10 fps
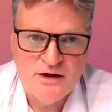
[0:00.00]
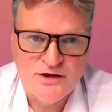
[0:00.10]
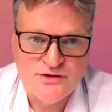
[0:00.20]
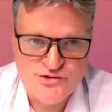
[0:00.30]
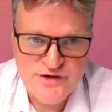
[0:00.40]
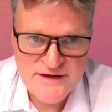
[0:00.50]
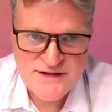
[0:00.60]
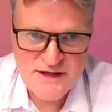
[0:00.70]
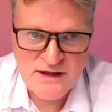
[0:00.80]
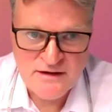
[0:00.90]

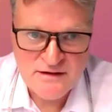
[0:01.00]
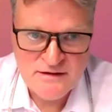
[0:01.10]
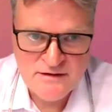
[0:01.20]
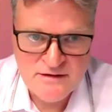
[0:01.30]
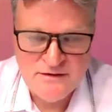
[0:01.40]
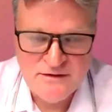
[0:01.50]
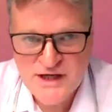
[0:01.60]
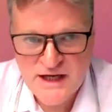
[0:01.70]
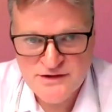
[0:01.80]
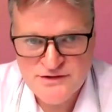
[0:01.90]
addressing the
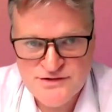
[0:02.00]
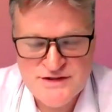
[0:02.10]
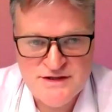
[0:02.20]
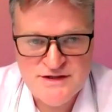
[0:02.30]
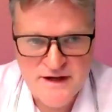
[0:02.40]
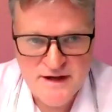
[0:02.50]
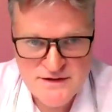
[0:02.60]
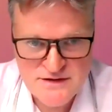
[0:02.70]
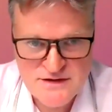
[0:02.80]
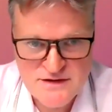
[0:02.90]
challenges in their
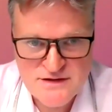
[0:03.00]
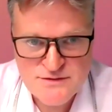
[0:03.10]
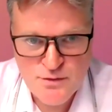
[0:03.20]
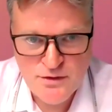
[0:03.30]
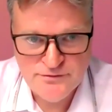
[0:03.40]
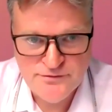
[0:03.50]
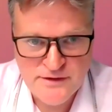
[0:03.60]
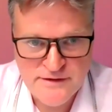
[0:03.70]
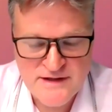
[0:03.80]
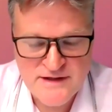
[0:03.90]
businesses,
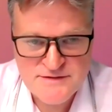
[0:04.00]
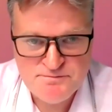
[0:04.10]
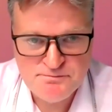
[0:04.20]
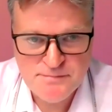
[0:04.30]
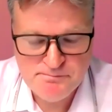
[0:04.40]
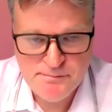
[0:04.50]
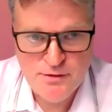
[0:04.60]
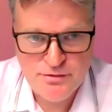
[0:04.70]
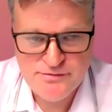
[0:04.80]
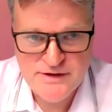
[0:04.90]
and that's
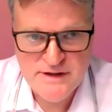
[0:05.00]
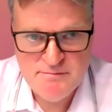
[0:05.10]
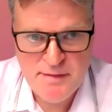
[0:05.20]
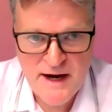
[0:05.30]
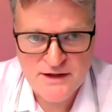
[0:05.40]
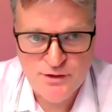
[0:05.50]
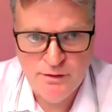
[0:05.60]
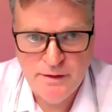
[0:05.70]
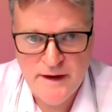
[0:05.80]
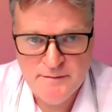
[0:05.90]
both the impact
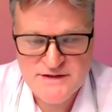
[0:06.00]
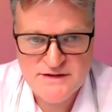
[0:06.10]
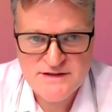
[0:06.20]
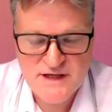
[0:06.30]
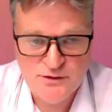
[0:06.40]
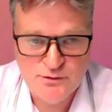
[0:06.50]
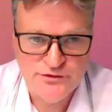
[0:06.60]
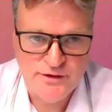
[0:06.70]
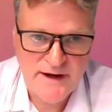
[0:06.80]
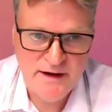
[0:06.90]
on their business and
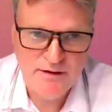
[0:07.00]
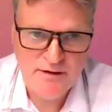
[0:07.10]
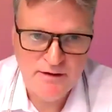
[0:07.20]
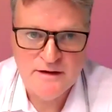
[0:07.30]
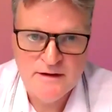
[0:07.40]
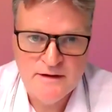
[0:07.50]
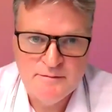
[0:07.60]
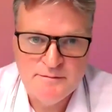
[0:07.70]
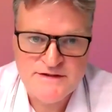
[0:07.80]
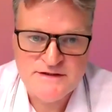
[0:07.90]
also how their
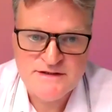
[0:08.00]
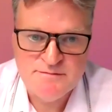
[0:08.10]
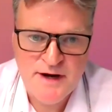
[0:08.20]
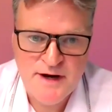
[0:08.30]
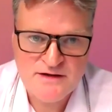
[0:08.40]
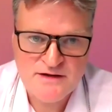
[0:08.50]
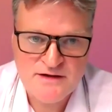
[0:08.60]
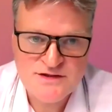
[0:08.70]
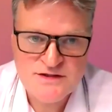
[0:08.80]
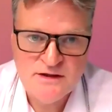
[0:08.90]
business impacts